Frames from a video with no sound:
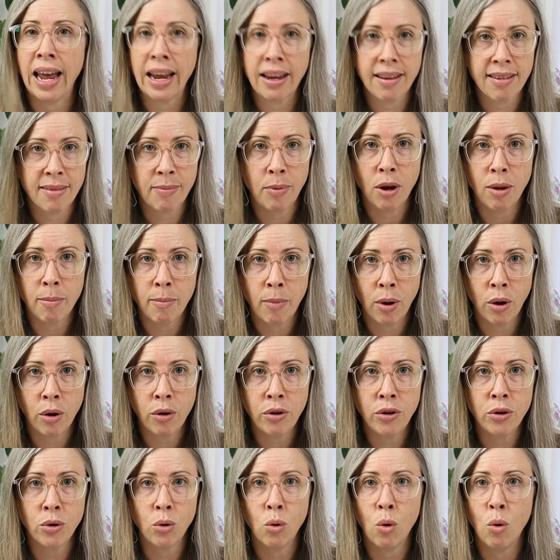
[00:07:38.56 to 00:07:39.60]
expert
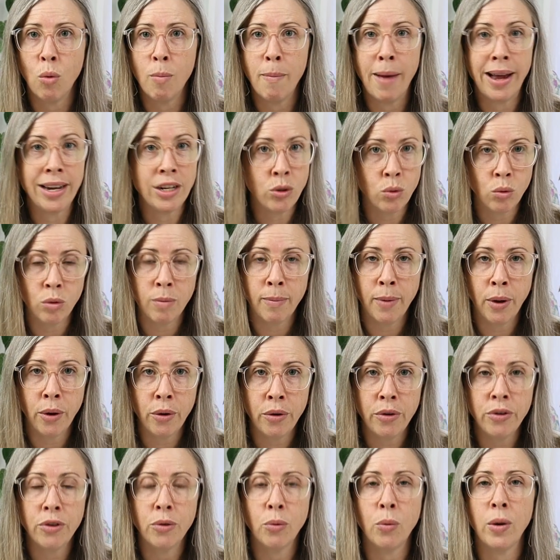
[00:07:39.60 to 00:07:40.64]
mode or manual
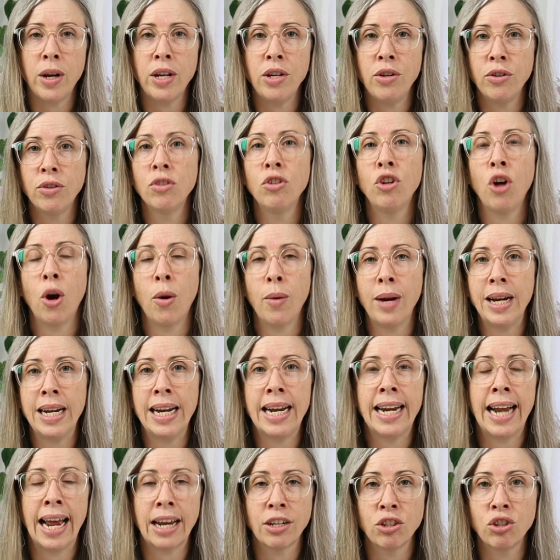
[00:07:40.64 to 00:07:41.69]
mode where you can go in
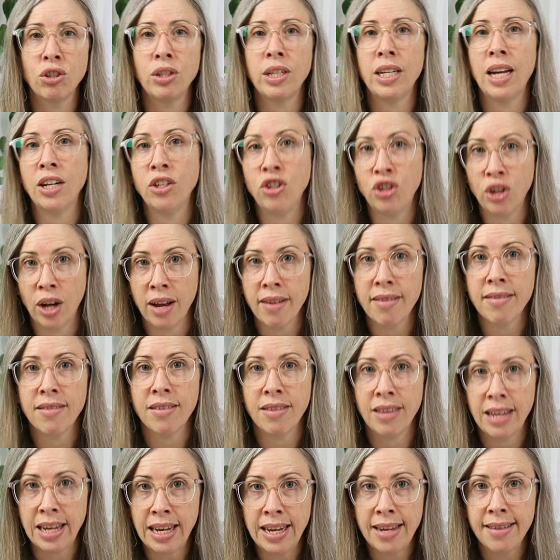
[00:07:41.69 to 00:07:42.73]
and actually adjust
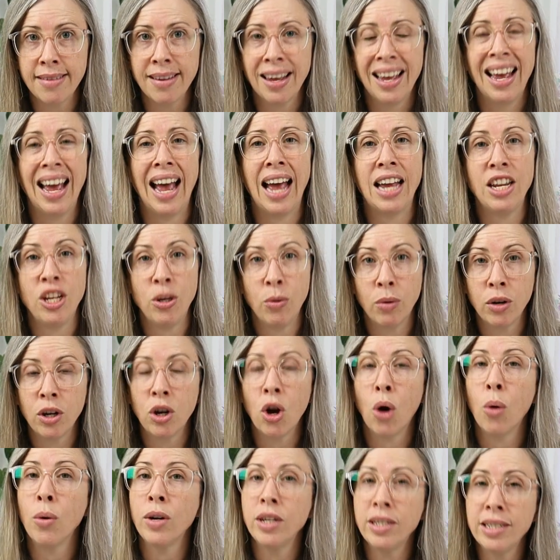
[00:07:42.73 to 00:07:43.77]
these, and you are
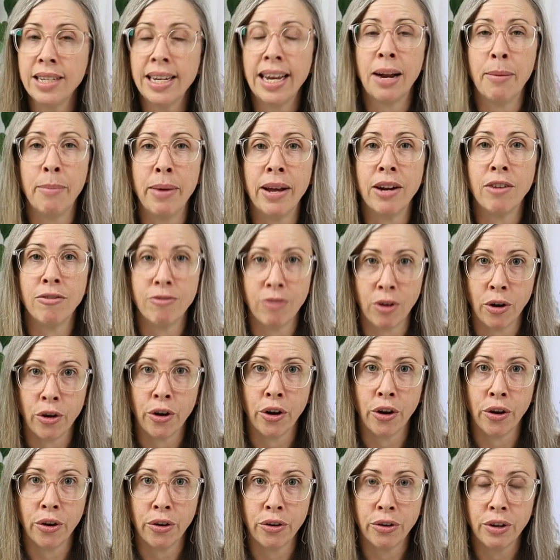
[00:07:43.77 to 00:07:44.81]
going to get a better
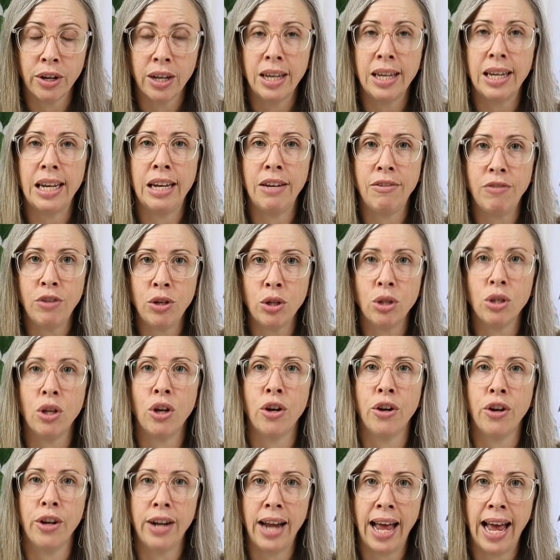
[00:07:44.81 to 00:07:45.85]
photo if you
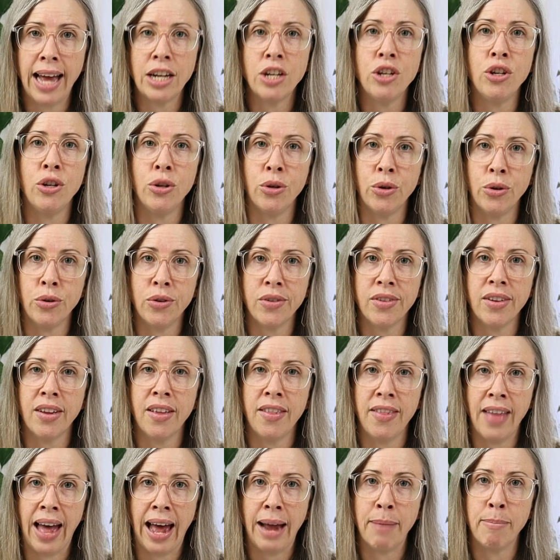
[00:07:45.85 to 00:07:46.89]
learn how to use
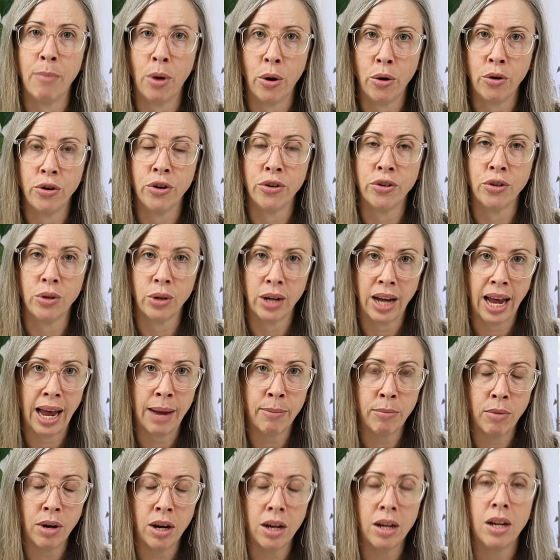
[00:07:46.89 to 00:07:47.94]
that mode on your
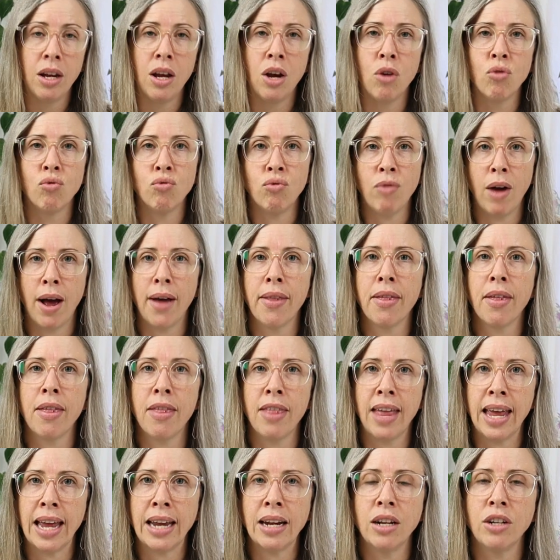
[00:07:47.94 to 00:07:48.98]
camera rather
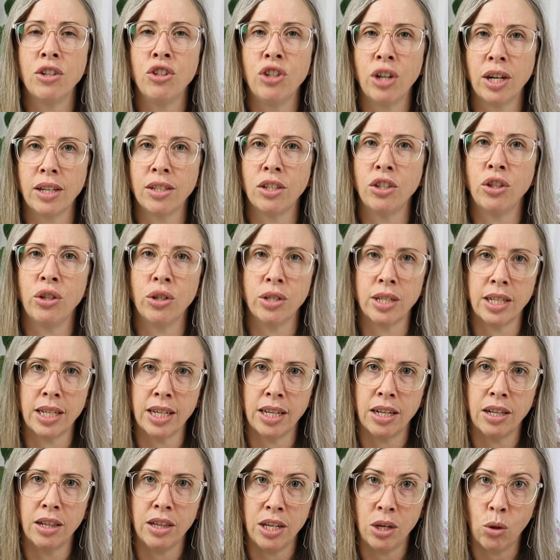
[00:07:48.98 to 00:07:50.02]
than just
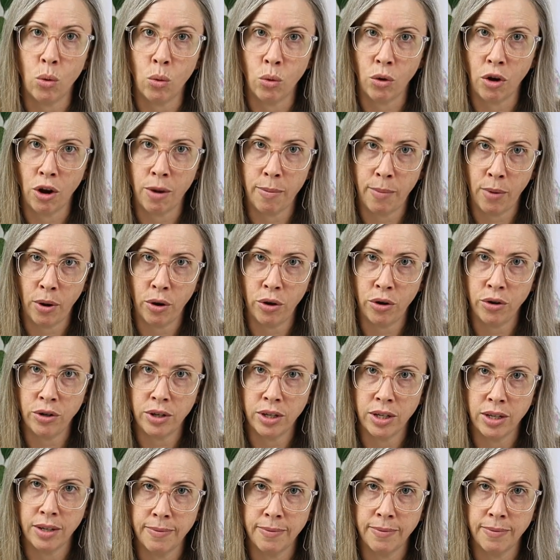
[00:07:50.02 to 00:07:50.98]
using the auto mode.